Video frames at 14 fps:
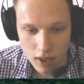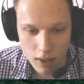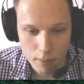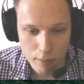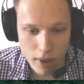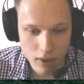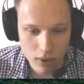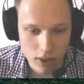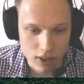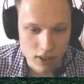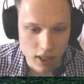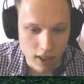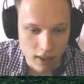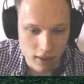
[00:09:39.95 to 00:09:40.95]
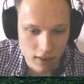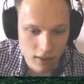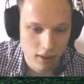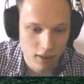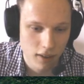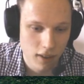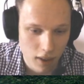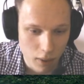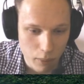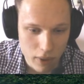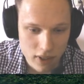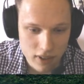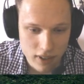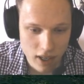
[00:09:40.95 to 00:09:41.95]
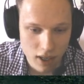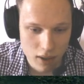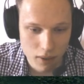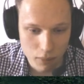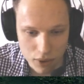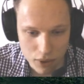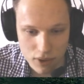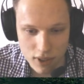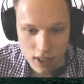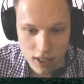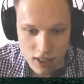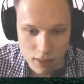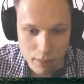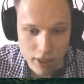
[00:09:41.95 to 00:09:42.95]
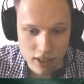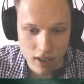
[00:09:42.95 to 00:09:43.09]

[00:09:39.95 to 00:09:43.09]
Mandalore II. Which tank would you say is the best,